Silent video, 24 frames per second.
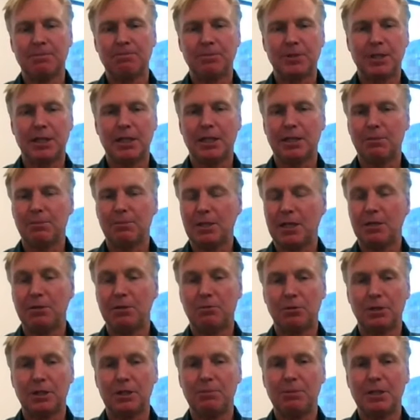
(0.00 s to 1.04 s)

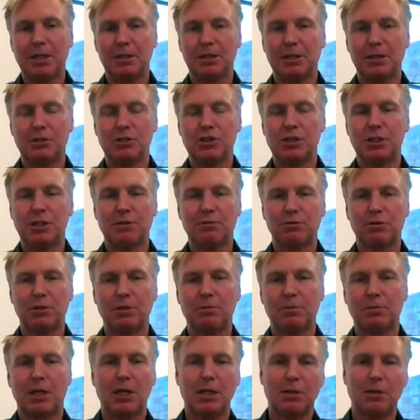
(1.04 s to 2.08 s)
really make their shift
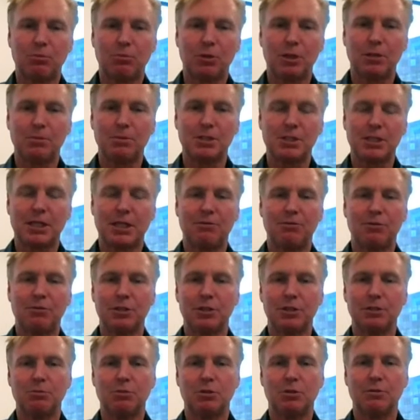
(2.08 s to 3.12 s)
from on-premise software
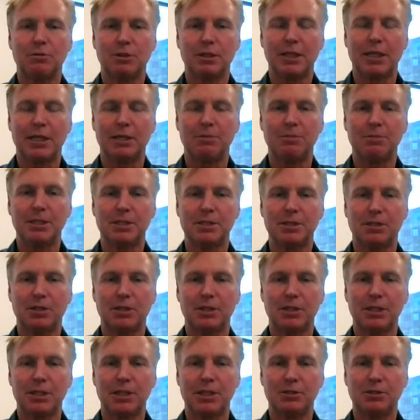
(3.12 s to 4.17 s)
to more of a cloud-based
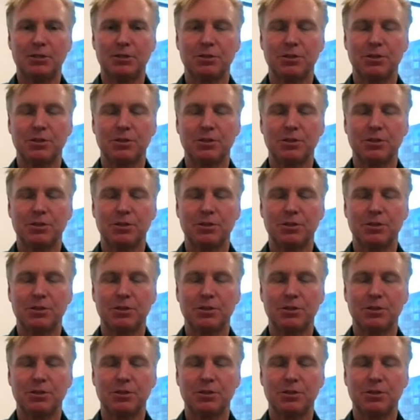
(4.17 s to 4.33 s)
architecture.